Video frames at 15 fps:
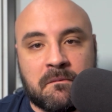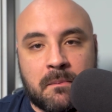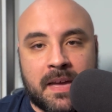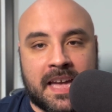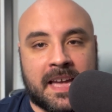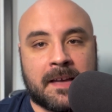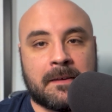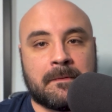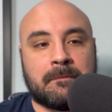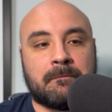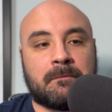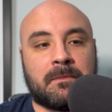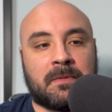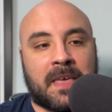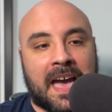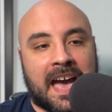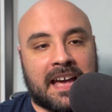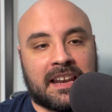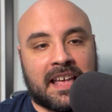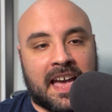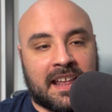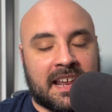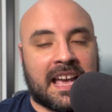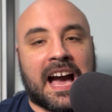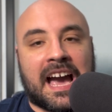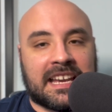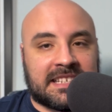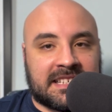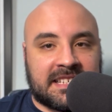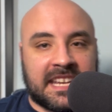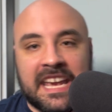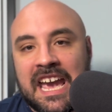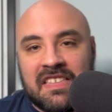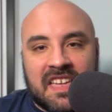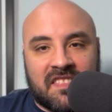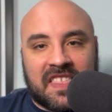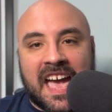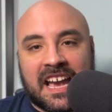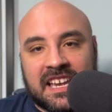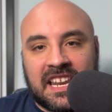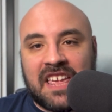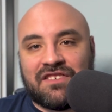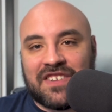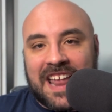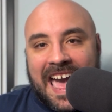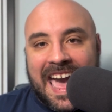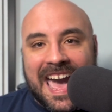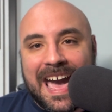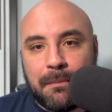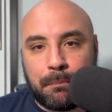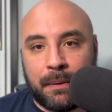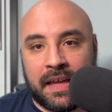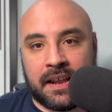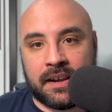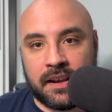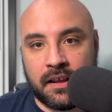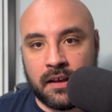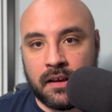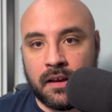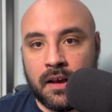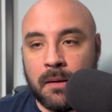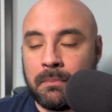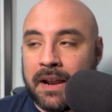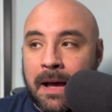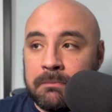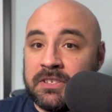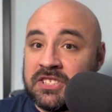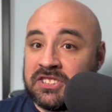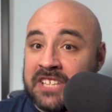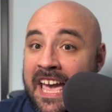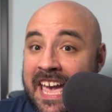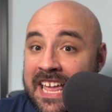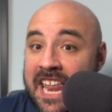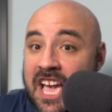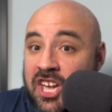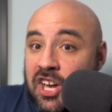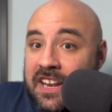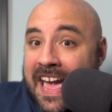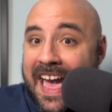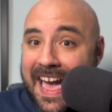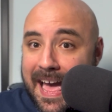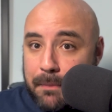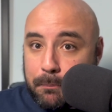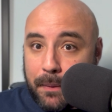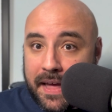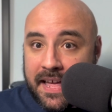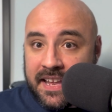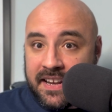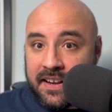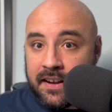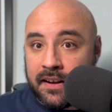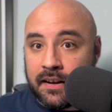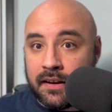me that any idea that that could even happen. But I'm just saying it could happen.